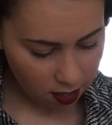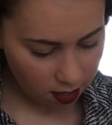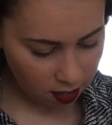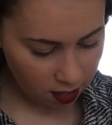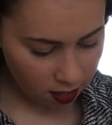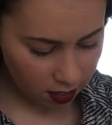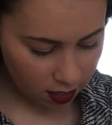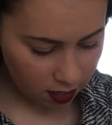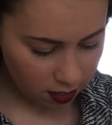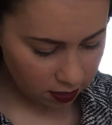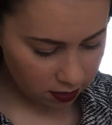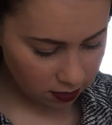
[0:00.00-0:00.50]

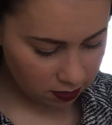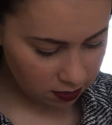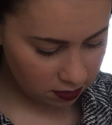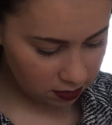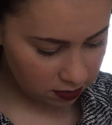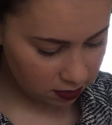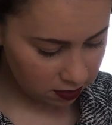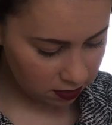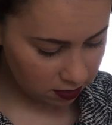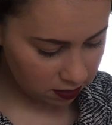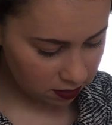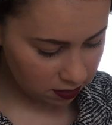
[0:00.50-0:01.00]
And
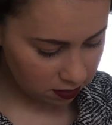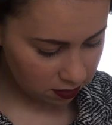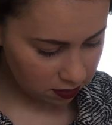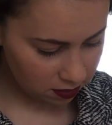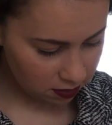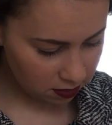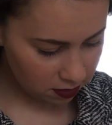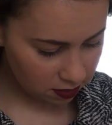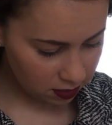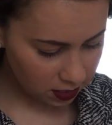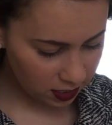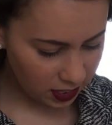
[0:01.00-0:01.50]

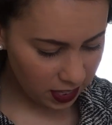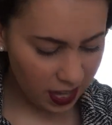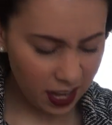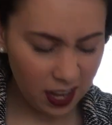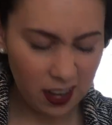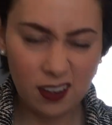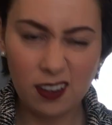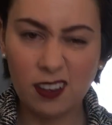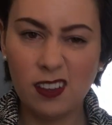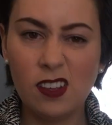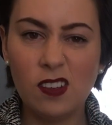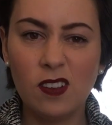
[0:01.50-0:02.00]

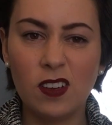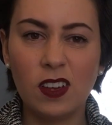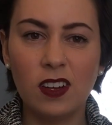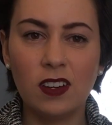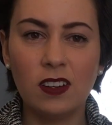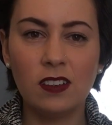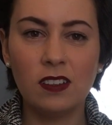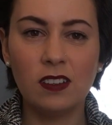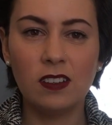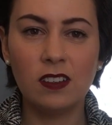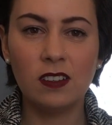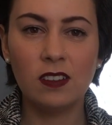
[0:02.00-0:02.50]
again, you
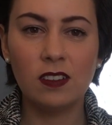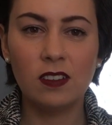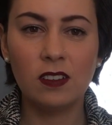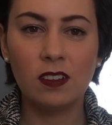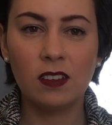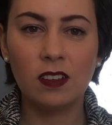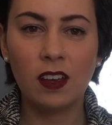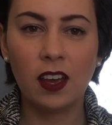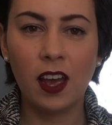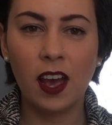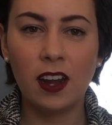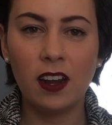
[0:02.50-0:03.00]
can
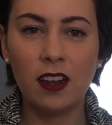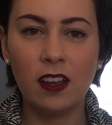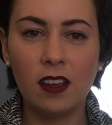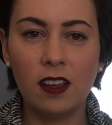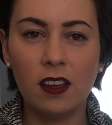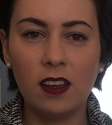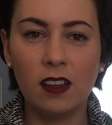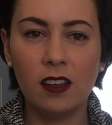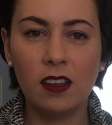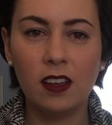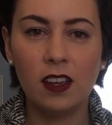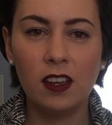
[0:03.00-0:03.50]

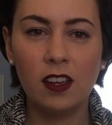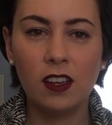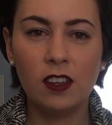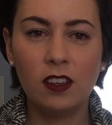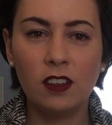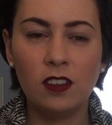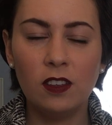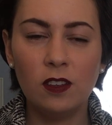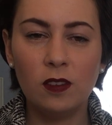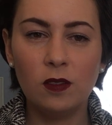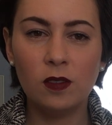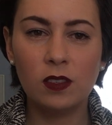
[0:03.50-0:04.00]
kind of
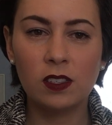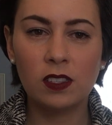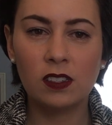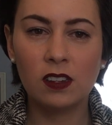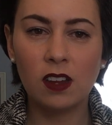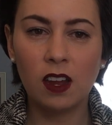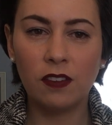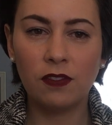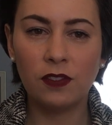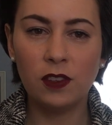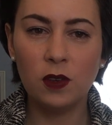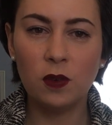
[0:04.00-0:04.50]
use
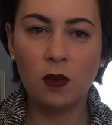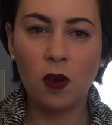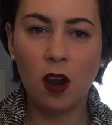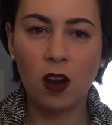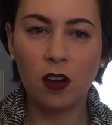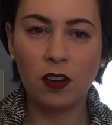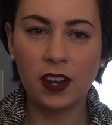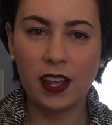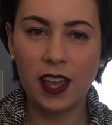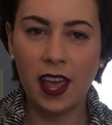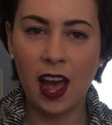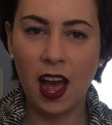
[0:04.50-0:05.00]
stuff you
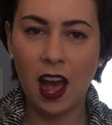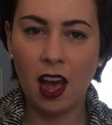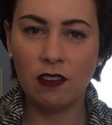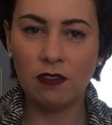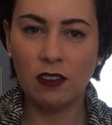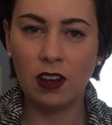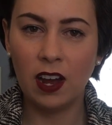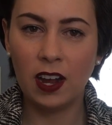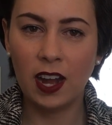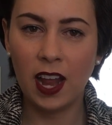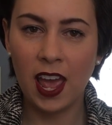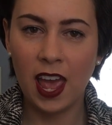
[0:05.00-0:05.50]
already
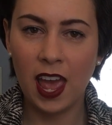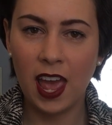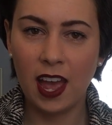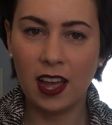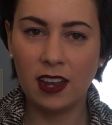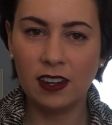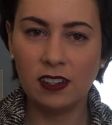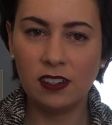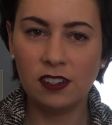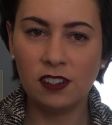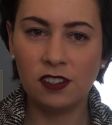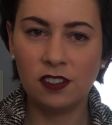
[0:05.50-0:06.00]
have on
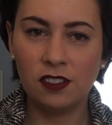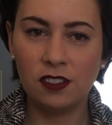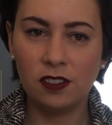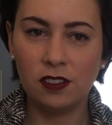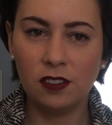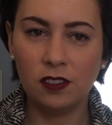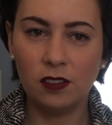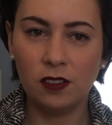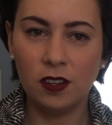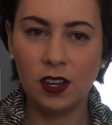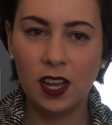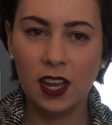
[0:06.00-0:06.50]
hand
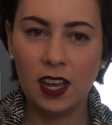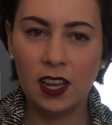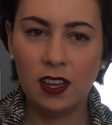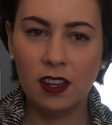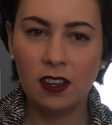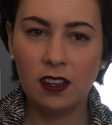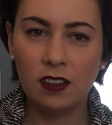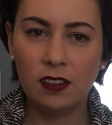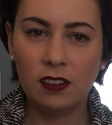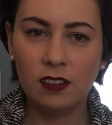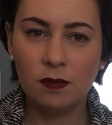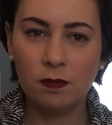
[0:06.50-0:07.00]
to
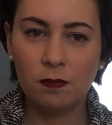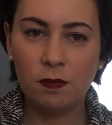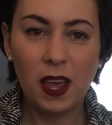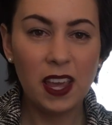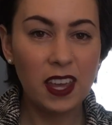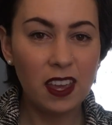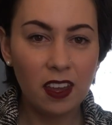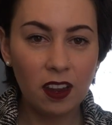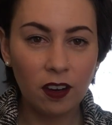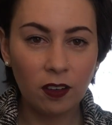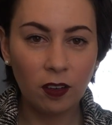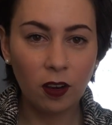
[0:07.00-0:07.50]

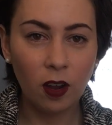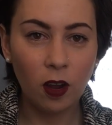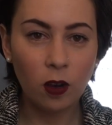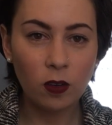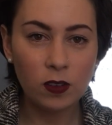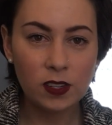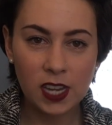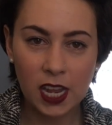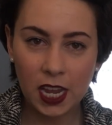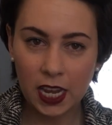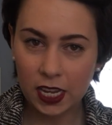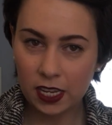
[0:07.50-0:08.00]
make it your
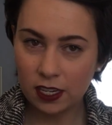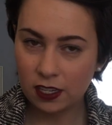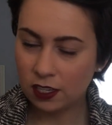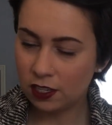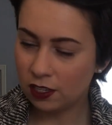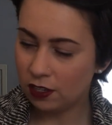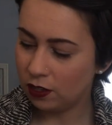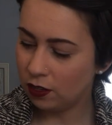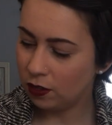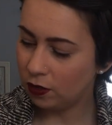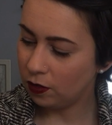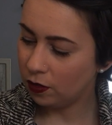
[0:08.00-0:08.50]
own, take it
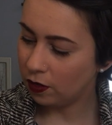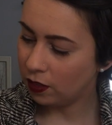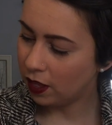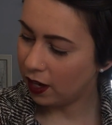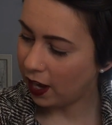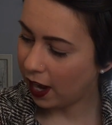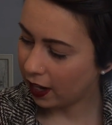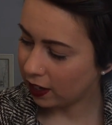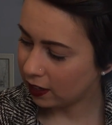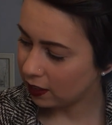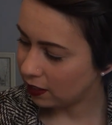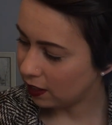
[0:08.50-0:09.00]
to the
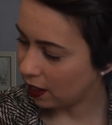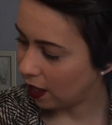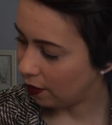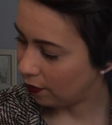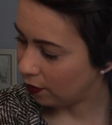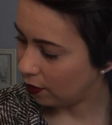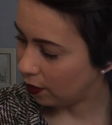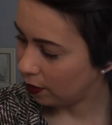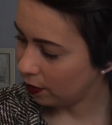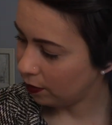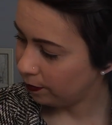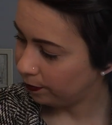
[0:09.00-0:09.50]
next
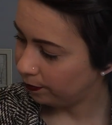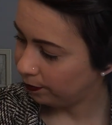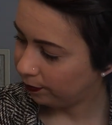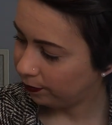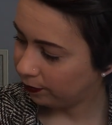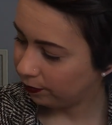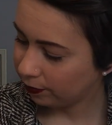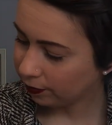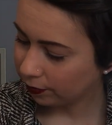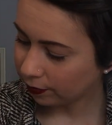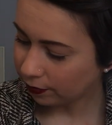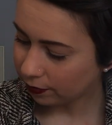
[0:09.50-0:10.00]
level,
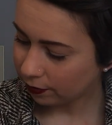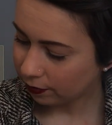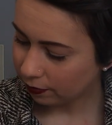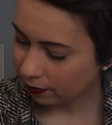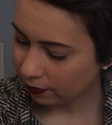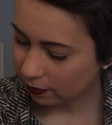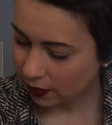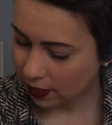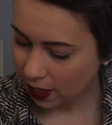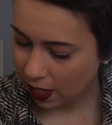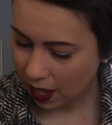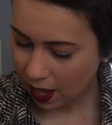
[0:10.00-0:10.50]

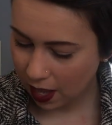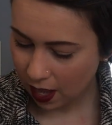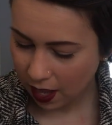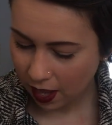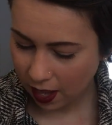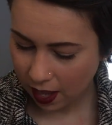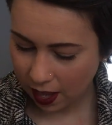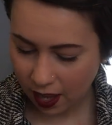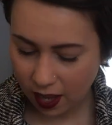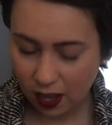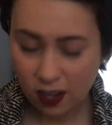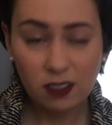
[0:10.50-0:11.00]

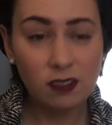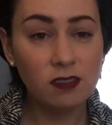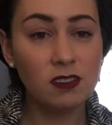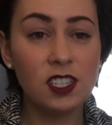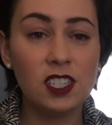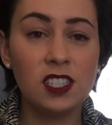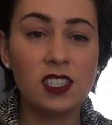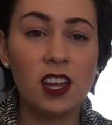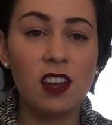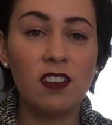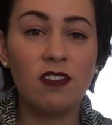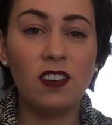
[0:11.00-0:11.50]
and
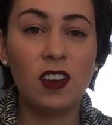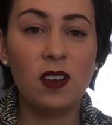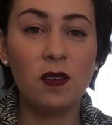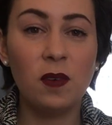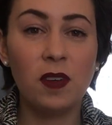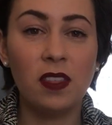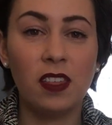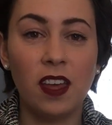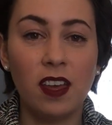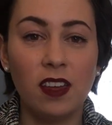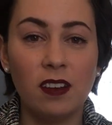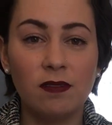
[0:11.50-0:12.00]
just have fun
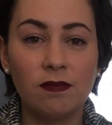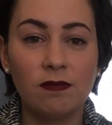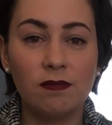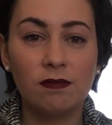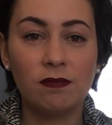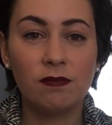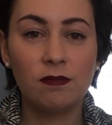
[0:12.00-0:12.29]
with it.